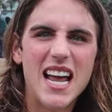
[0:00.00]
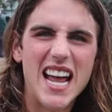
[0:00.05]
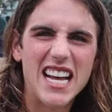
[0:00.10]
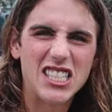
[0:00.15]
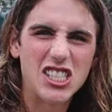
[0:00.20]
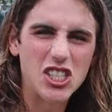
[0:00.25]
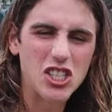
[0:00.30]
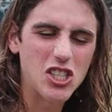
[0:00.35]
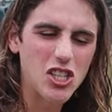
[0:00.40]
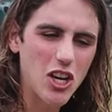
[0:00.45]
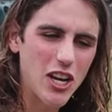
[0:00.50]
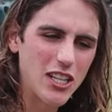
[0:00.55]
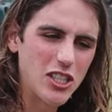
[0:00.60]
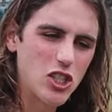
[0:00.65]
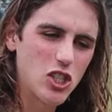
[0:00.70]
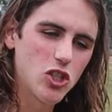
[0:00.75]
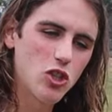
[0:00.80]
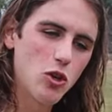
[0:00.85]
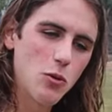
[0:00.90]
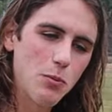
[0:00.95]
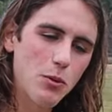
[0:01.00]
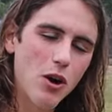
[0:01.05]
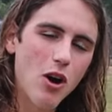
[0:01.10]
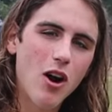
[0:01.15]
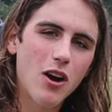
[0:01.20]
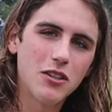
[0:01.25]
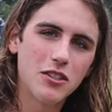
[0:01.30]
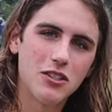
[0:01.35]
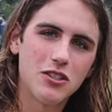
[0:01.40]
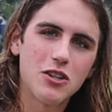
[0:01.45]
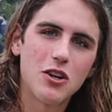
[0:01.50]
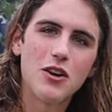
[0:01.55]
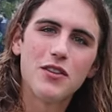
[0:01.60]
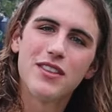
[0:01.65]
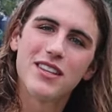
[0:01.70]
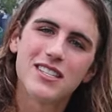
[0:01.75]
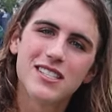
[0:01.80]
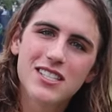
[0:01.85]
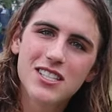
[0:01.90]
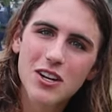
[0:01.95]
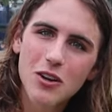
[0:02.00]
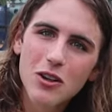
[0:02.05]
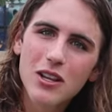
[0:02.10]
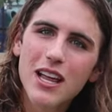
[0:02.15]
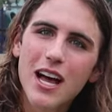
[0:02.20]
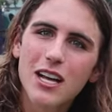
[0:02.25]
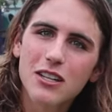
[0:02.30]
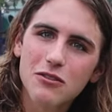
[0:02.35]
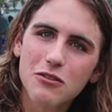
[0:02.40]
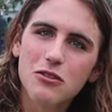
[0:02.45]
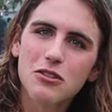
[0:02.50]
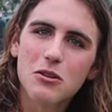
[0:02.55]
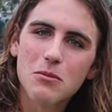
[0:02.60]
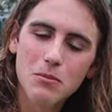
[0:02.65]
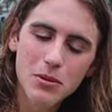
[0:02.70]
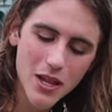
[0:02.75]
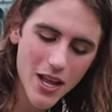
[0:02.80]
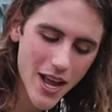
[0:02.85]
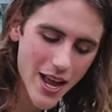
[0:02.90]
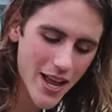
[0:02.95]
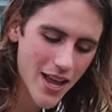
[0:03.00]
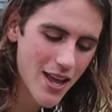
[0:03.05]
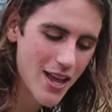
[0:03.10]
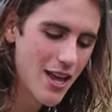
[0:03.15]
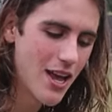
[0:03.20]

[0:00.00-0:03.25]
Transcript: it's super hard to turn. This still allows for some play.